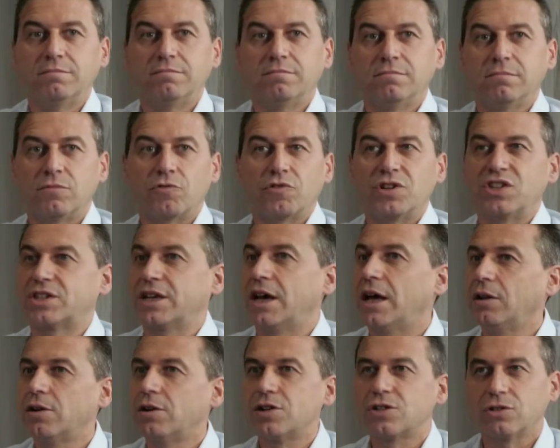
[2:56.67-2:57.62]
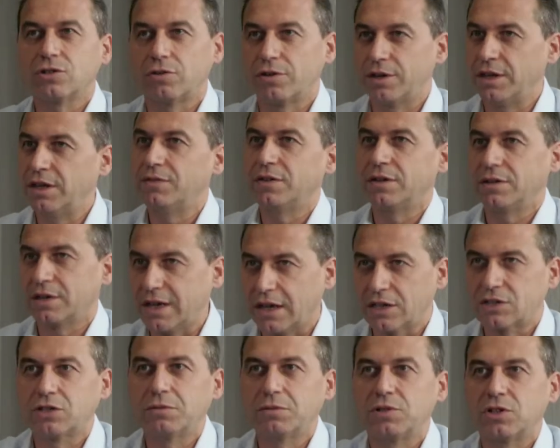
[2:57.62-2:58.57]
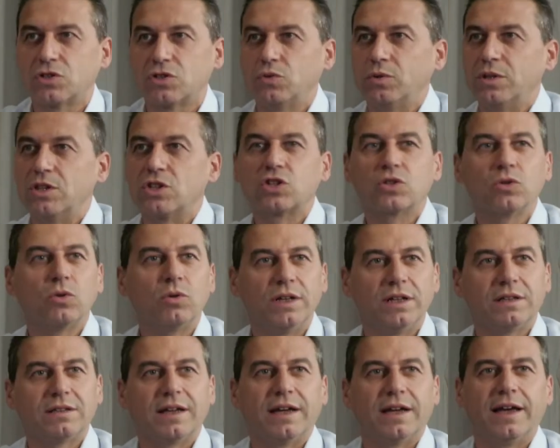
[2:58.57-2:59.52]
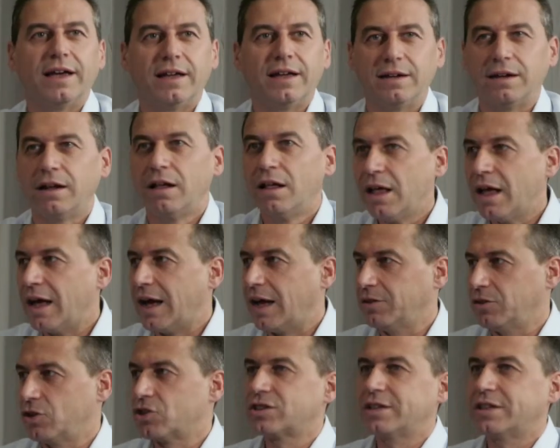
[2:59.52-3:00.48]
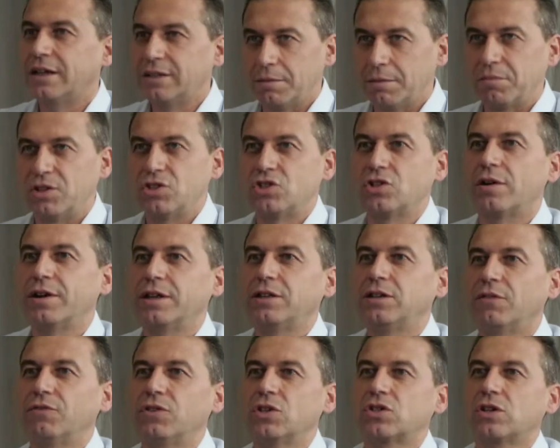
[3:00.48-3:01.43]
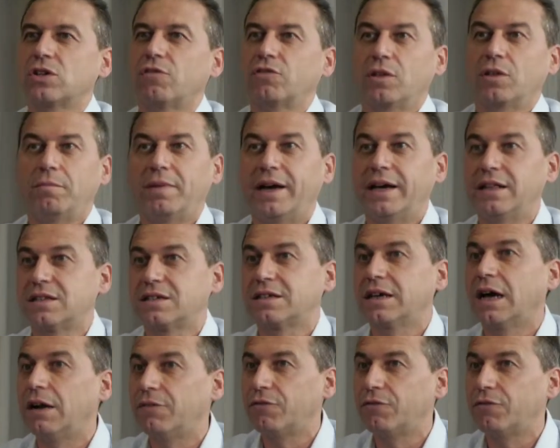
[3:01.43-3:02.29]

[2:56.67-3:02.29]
resellers or even customers to install it and understand the majority of the software by itself